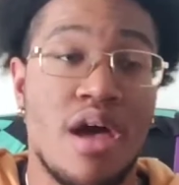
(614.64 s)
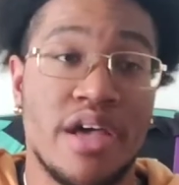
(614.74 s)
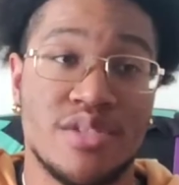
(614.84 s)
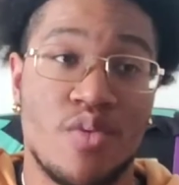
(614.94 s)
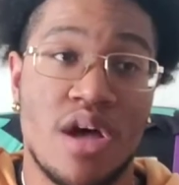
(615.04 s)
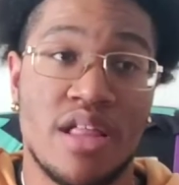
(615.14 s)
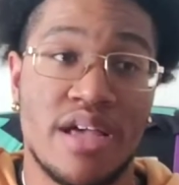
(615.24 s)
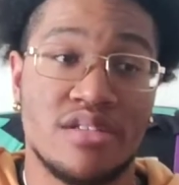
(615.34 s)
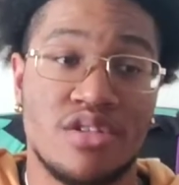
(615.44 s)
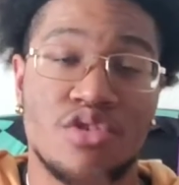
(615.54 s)
as well
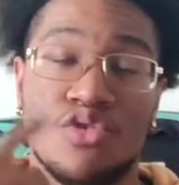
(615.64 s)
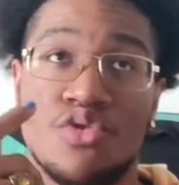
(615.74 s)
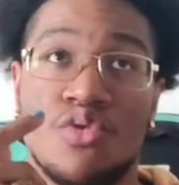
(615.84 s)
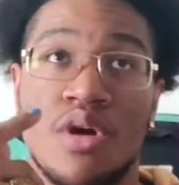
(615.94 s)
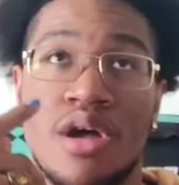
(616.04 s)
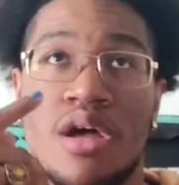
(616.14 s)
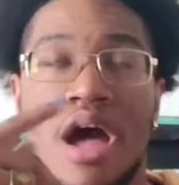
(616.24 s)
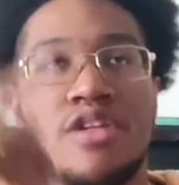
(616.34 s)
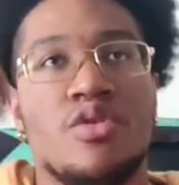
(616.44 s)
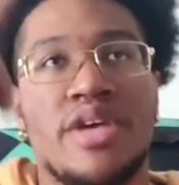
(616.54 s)
as the new...
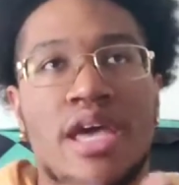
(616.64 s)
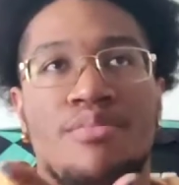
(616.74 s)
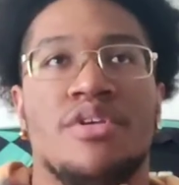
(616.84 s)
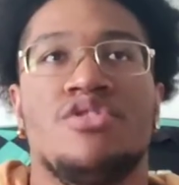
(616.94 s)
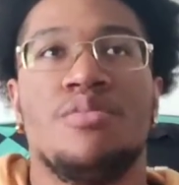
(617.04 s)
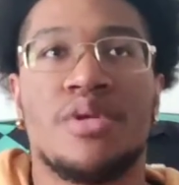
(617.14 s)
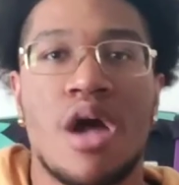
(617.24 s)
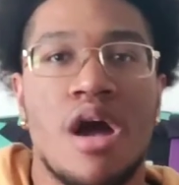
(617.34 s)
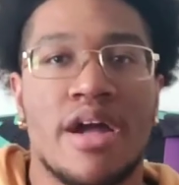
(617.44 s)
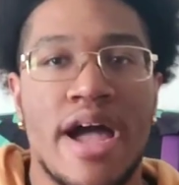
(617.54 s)
I know Kate Bishop and
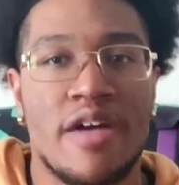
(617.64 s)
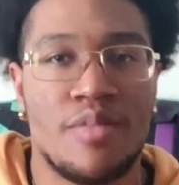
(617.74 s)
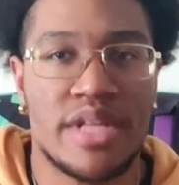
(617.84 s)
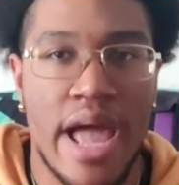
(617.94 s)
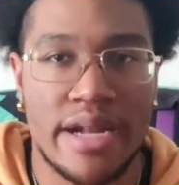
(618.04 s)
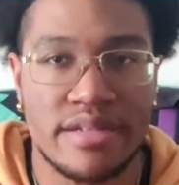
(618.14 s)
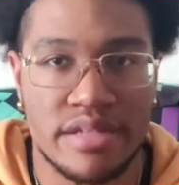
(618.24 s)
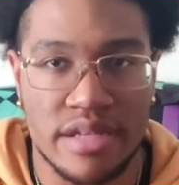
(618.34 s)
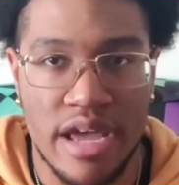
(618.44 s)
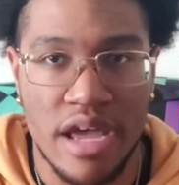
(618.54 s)
Hawkeye have been added to
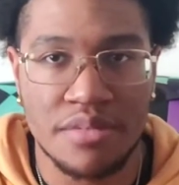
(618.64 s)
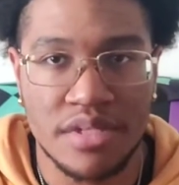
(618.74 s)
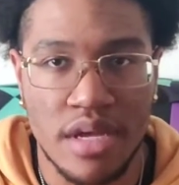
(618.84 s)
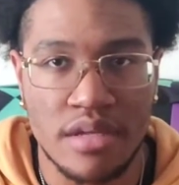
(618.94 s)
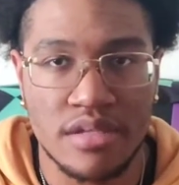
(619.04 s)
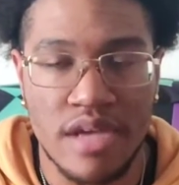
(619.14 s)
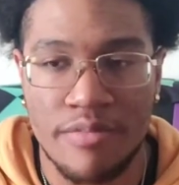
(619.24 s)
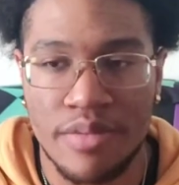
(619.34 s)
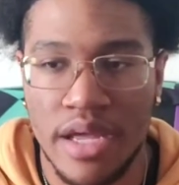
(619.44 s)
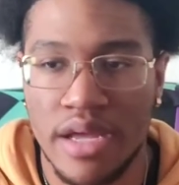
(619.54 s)
the game since I
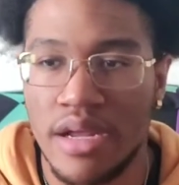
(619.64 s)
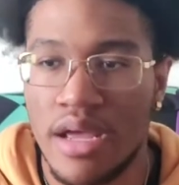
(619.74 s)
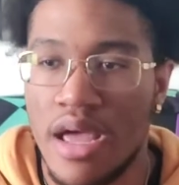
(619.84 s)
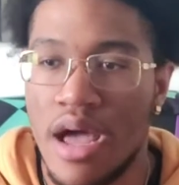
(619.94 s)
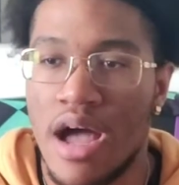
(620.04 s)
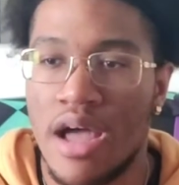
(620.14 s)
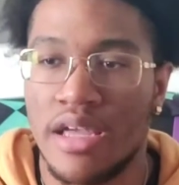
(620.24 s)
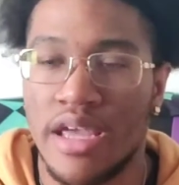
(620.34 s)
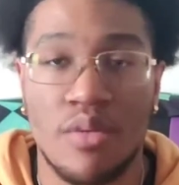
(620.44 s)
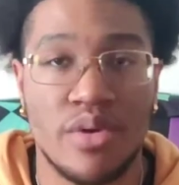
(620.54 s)
played. I
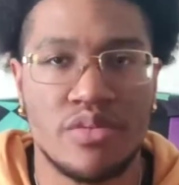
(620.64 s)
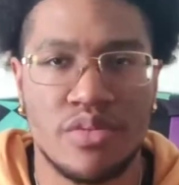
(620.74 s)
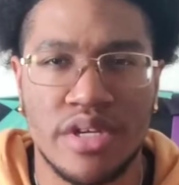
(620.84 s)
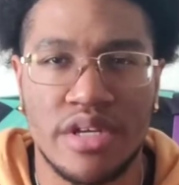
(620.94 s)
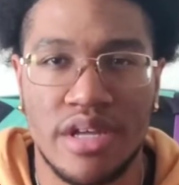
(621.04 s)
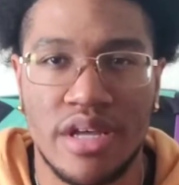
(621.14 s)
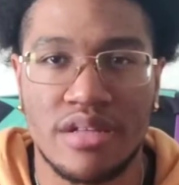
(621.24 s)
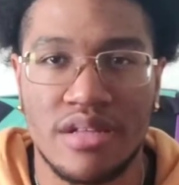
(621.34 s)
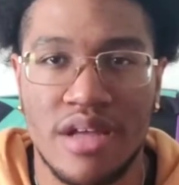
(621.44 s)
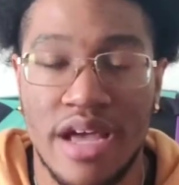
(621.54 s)
can't wait to
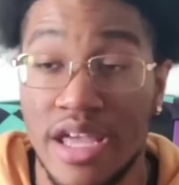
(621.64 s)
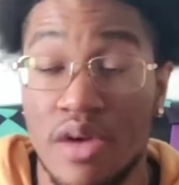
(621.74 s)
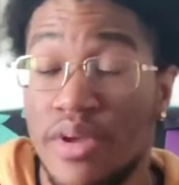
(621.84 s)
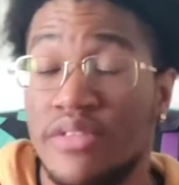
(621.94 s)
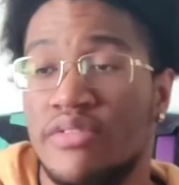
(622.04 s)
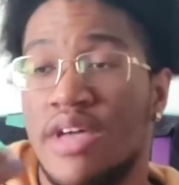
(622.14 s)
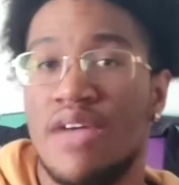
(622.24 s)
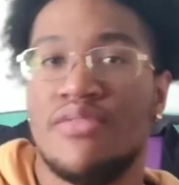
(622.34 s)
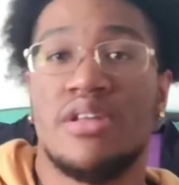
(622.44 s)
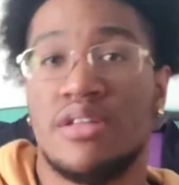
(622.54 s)

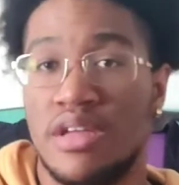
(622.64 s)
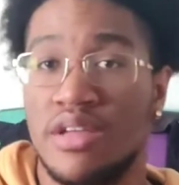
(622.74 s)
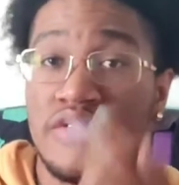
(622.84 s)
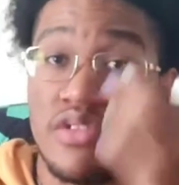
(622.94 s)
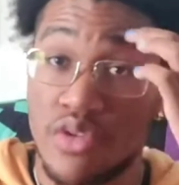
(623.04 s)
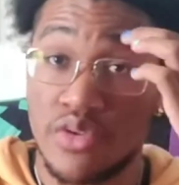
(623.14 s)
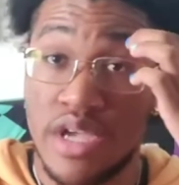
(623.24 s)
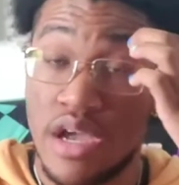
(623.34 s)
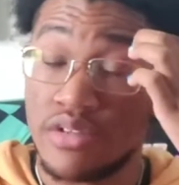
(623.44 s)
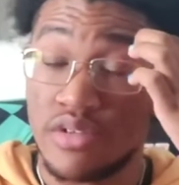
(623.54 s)
dive in and get to know those
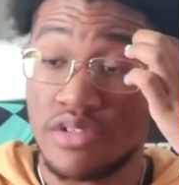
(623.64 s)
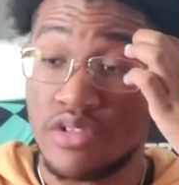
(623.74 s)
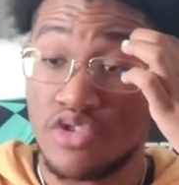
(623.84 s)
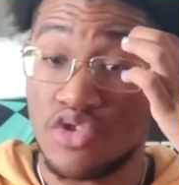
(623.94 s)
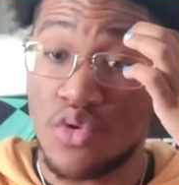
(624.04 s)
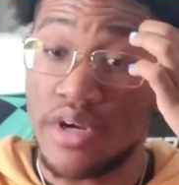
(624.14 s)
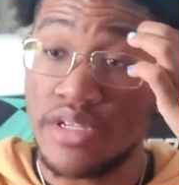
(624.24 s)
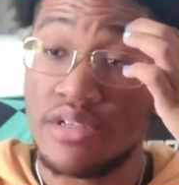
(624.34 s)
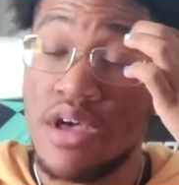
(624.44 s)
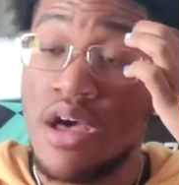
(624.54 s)
characters and their
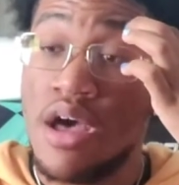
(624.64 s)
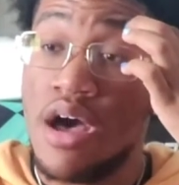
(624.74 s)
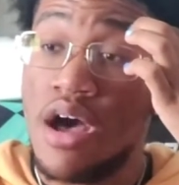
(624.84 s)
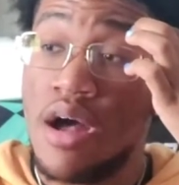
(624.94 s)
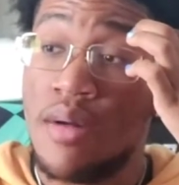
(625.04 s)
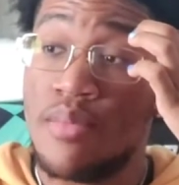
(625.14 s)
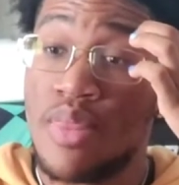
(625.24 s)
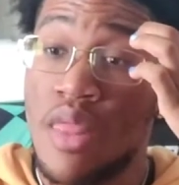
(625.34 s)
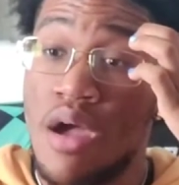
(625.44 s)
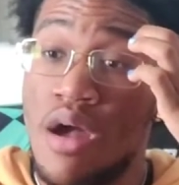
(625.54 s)
stories. The
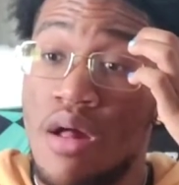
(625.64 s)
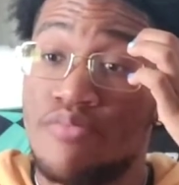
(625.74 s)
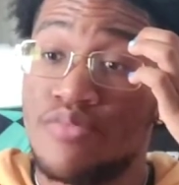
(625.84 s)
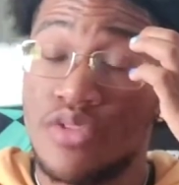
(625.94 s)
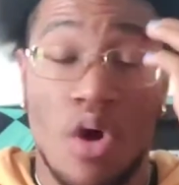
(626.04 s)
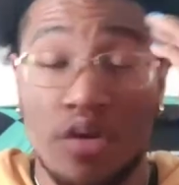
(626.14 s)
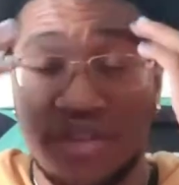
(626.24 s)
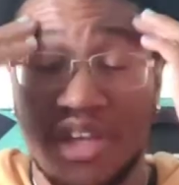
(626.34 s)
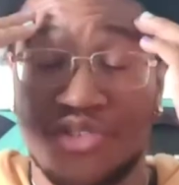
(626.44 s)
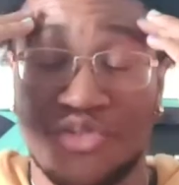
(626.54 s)
only
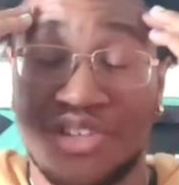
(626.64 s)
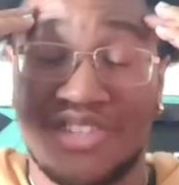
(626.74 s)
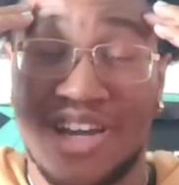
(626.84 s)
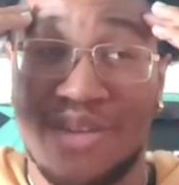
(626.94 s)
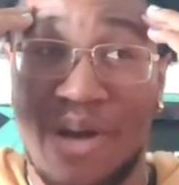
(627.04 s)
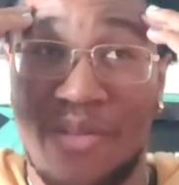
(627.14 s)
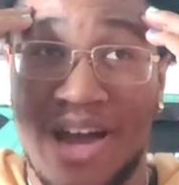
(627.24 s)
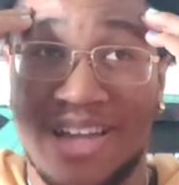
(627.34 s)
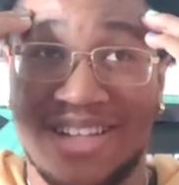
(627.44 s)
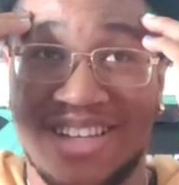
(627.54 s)
thing that's really stuck in my
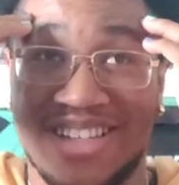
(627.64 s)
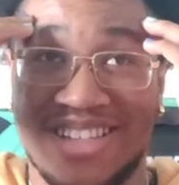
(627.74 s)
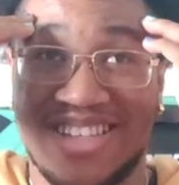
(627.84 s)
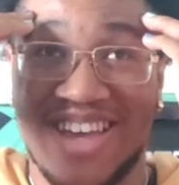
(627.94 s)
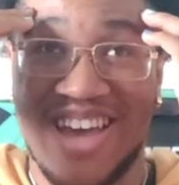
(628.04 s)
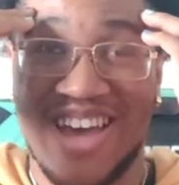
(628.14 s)
mind is